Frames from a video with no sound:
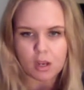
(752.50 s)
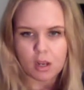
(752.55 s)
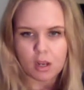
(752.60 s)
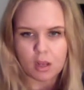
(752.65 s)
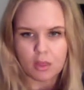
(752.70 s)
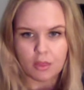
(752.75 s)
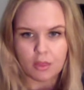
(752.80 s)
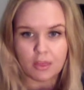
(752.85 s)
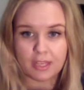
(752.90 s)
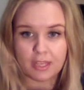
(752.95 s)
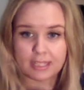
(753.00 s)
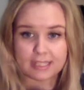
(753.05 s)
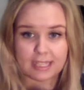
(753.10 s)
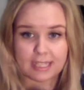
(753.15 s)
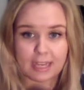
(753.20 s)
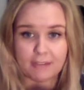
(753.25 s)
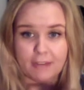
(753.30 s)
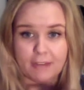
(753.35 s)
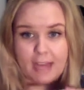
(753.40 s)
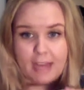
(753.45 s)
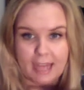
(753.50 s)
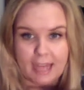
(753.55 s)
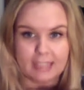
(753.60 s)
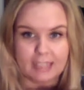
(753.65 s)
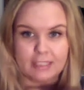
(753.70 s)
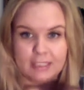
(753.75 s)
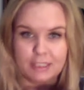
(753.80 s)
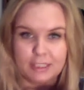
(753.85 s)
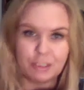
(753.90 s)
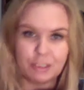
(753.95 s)
This I've had
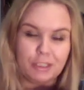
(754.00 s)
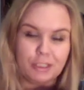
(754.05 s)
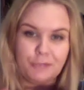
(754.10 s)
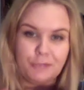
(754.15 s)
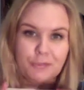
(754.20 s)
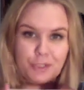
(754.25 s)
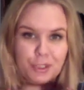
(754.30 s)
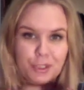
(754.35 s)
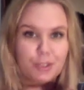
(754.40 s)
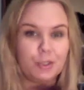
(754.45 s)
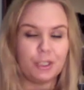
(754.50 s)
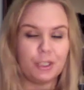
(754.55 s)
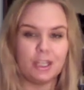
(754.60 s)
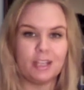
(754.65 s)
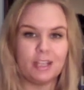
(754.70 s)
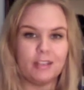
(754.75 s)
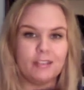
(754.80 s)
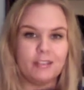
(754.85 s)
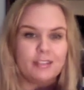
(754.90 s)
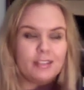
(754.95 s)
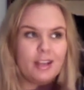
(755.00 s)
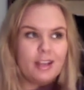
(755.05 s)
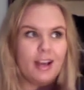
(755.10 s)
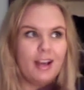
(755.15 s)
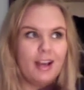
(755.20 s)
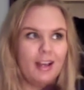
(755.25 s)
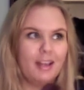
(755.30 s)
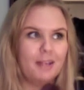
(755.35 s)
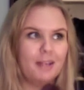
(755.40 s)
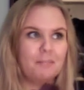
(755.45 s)
literally for 2 years.
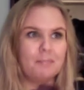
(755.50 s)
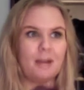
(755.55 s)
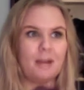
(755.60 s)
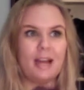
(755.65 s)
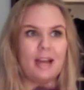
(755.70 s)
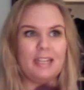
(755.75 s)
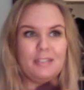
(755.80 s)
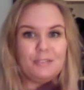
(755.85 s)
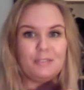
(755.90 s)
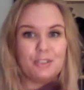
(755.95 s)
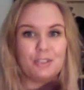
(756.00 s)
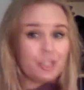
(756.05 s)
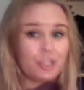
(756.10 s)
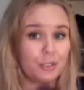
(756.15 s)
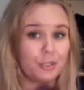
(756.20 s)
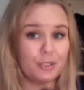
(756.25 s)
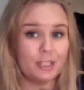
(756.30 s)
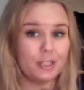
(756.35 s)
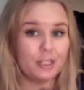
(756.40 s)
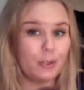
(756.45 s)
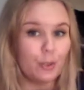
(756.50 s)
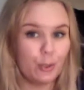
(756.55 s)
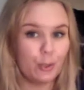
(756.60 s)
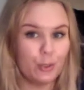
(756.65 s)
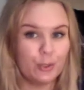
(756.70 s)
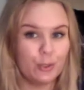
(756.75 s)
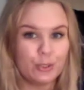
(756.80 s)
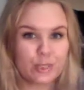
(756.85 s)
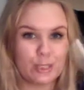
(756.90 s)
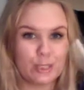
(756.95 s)
I even showed it in a
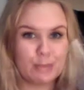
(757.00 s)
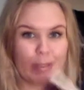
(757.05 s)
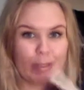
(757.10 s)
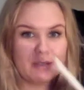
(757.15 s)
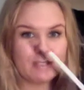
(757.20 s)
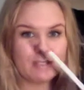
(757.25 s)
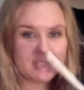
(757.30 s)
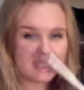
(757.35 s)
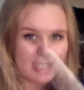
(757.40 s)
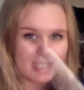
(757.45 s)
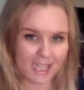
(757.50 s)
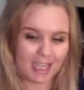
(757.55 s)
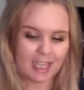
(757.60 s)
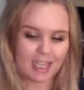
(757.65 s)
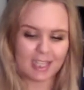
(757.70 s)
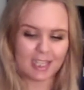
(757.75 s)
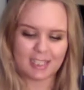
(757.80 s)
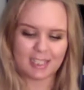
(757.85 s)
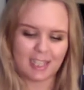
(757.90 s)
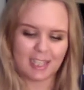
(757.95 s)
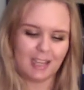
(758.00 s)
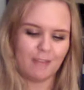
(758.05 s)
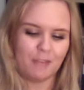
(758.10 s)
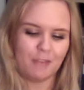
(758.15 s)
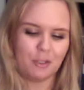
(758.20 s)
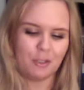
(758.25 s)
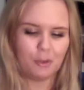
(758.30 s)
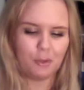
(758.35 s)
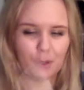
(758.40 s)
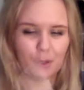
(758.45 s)
haul, so you'll be able to see it if
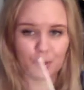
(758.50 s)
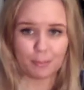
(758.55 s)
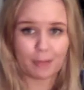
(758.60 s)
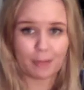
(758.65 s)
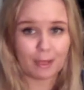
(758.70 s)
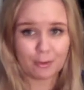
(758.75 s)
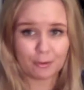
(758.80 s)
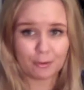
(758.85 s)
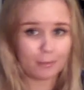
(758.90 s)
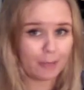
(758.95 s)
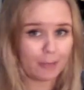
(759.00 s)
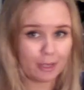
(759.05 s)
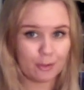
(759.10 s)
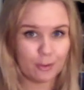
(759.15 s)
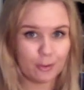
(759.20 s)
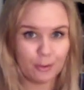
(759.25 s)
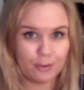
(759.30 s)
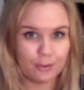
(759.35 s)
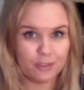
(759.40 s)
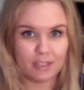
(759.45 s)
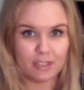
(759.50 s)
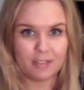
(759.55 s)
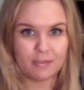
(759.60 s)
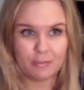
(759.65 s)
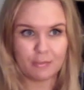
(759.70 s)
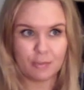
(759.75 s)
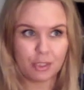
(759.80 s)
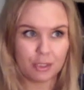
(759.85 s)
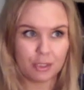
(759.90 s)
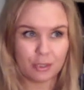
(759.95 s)
you look back through my hauls like
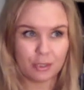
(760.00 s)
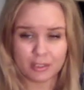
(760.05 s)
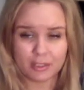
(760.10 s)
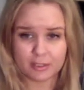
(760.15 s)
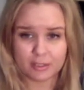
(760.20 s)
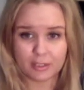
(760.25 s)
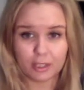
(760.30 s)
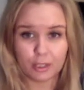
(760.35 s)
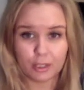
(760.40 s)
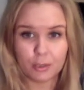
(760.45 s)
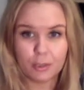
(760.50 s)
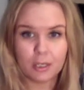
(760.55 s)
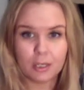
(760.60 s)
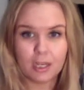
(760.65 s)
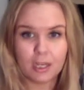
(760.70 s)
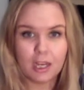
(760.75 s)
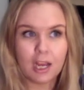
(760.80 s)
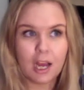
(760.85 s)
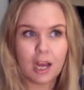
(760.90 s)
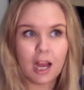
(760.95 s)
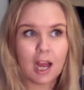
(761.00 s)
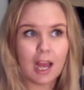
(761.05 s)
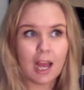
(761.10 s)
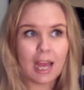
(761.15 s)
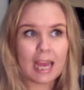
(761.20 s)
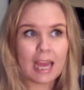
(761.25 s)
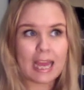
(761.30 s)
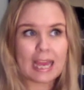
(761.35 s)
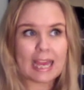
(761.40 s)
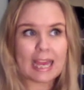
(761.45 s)
from 2 years ago.
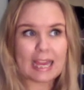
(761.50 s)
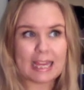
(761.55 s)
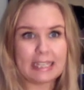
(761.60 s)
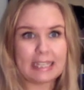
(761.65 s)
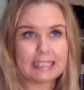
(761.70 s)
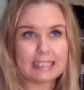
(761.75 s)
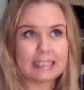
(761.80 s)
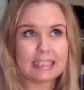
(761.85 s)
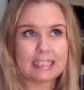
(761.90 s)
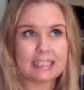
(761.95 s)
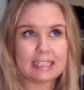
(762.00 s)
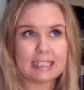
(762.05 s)
It